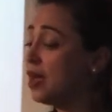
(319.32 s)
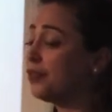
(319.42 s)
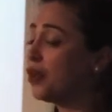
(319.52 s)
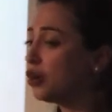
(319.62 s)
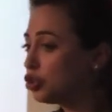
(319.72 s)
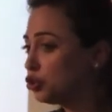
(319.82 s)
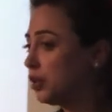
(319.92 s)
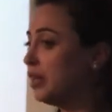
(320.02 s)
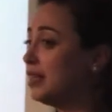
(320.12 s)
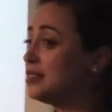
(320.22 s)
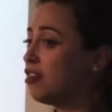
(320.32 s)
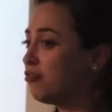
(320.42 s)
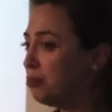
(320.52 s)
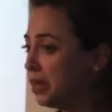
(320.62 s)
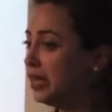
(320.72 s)
There are trillions of
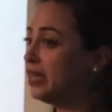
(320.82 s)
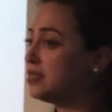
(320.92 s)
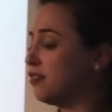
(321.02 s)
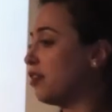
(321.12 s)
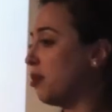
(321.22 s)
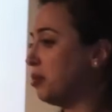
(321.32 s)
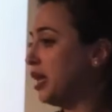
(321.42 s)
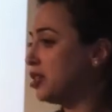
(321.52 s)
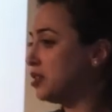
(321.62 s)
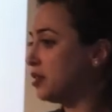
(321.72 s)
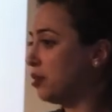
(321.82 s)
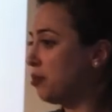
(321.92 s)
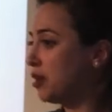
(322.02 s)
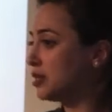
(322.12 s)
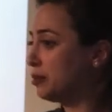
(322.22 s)
billions of combinations that are
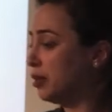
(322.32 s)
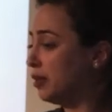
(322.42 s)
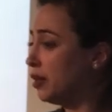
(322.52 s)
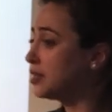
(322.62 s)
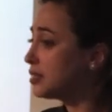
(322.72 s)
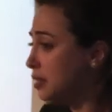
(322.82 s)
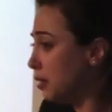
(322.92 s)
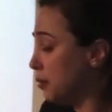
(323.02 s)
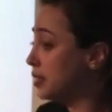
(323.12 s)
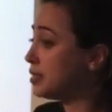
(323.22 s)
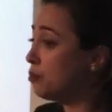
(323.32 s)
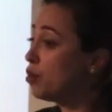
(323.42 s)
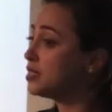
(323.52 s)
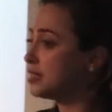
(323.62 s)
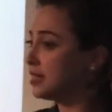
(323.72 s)
possible. It's the
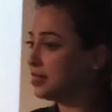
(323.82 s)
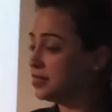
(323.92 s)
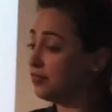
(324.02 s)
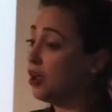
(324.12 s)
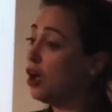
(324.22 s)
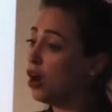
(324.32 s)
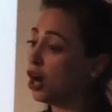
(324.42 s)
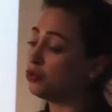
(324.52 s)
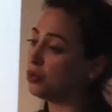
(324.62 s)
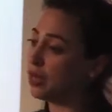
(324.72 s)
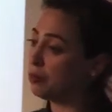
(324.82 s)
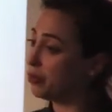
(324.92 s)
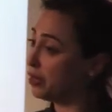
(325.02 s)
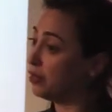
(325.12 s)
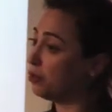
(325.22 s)
most extensive hardware
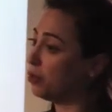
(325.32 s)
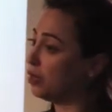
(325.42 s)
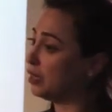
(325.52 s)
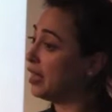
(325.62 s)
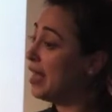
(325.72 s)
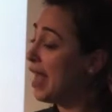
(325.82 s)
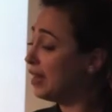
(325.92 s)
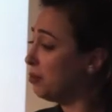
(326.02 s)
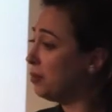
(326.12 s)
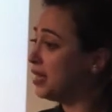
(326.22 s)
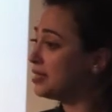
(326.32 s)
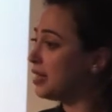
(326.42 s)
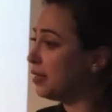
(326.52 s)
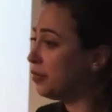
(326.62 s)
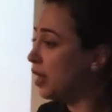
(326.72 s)
library in the world. And it means
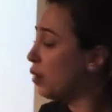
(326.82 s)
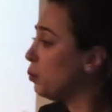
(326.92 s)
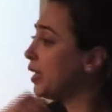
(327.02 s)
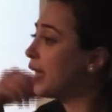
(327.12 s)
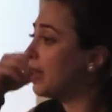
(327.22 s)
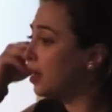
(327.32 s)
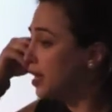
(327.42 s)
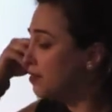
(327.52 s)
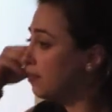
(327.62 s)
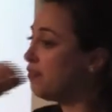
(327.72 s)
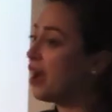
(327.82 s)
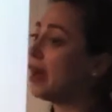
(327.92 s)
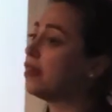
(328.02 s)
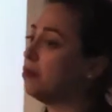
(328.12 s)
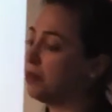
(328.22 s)
that we cannot even
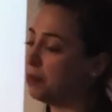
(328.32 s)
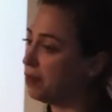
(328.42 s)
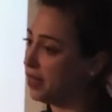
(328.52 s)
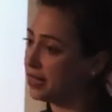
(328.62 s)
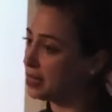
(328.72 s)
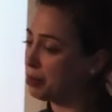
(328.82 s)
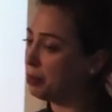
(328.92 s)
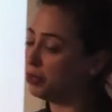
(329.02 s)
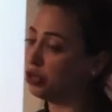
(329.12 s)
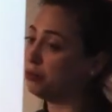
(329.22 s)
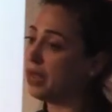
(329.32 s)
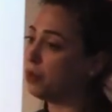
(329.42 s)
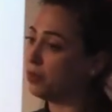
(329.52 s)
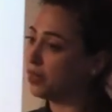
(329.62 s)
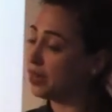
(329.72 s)
fathom the things that people could make
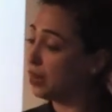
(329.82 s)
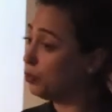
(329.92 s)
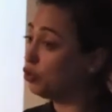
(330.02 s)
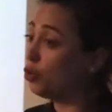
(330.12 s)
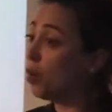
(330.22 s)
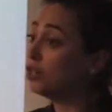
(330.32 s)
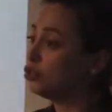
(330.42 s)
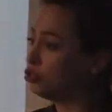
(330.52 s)
with it. And we don't want to.